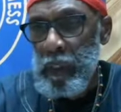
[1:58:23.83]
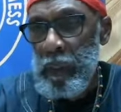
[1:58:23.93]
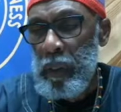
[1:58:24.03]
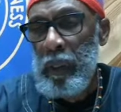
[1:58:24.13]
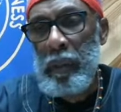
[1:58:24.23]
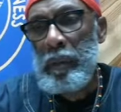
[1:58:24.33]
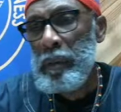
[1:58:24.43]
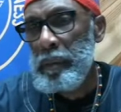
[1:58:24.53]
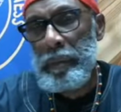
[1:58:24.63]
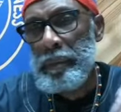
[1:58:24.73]
You know.
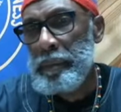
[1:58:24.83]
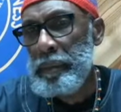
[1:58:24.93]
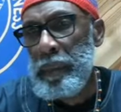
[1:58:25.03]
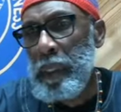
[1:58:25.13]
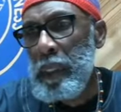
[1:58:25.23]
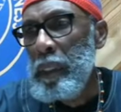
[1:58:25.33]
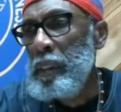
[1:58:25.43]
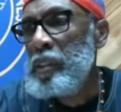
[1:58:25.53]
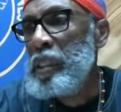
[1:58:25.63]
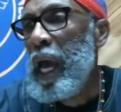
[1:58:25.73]

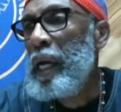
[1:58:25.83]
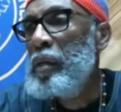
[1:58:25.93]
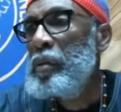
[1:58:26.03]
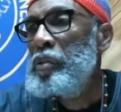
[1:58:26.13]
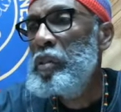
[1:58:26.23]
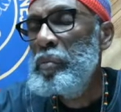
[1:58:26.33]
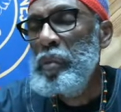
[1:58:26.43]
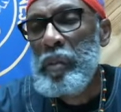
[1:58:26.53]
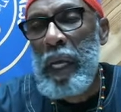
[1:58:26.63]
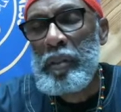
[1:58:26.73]
Chicago
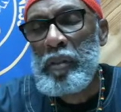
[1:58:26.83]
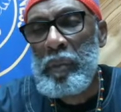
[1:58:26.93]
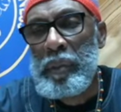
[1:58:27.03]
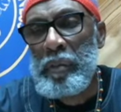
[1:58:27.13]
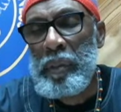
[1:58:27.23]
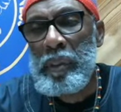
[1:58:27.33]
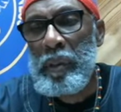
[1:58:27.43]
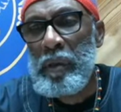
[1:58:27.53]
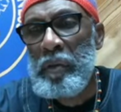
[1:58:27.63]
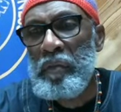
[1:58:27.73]
Tribune, October
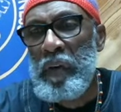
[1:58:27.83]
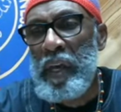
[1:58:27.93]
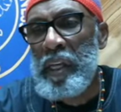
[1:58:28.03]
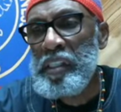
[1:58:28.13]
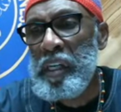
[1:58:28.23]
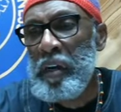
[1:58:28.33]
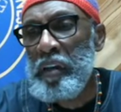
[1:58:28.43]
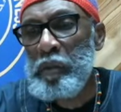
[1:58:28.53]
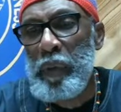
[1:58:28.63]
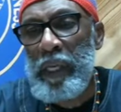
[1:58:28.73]
23rd. Fed chair
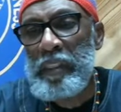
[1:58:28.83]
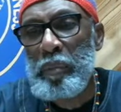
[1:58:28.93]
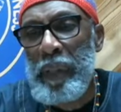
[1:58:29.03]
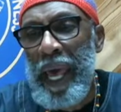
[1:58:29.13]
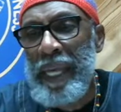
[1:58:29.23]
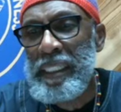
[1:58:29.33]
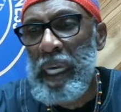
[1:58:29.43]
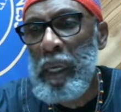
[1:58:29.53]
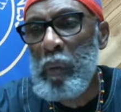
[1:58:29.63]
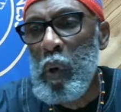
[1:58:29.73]
expects supply
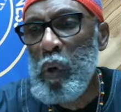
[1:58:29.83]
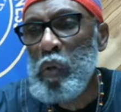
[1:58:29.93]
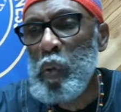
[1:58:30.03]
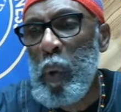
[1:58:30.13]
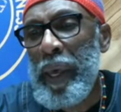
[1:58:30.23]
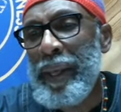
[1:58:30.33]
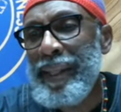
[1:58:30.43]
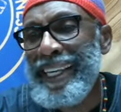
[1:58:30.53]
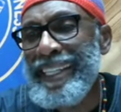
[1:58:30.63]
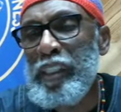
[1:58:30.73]
chain woes
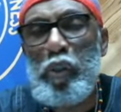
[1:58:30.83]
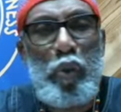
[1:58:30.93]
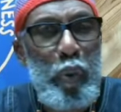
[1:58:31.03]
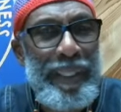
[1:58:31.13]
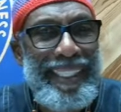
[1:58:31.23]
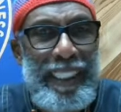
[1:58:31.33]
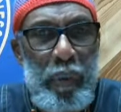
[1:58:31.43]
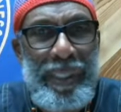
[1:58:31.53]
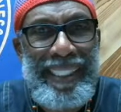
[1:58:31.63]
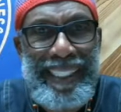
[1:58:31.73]
well into
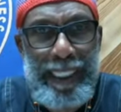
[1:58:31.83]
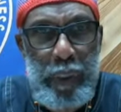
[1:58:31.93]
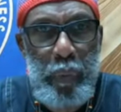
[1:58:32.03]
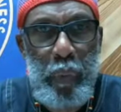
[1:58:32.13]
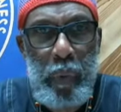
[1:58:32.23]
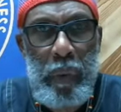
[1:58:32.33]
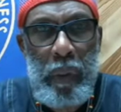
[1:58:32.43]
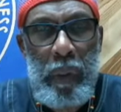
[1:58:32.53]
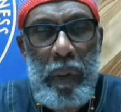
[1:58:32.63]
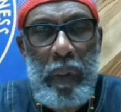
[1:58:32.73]
2022.
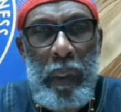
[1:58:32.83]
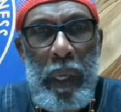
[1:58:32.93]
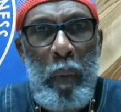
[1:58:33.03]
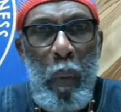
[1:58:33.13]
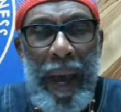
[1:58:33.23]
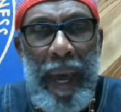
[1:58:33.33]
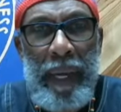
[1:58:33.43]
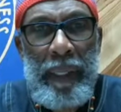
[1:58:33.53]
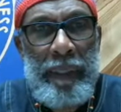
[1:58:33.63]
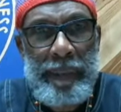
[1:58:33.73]
And why?
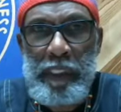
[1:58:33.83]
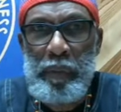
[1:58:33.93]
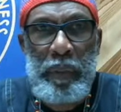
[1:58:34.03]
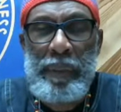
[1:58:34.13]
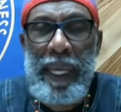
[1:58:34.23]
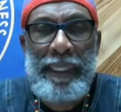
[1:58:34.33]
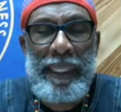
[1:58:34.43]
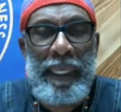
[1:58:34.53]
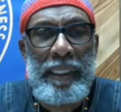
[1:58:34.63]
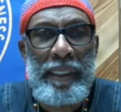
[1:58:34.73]
Because these people not
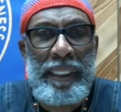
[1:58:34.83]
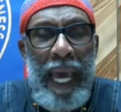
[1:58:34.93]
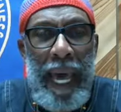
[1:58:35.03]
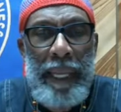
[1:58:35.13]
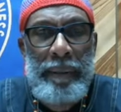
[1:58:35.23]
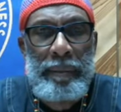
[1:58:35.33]
taking the shot.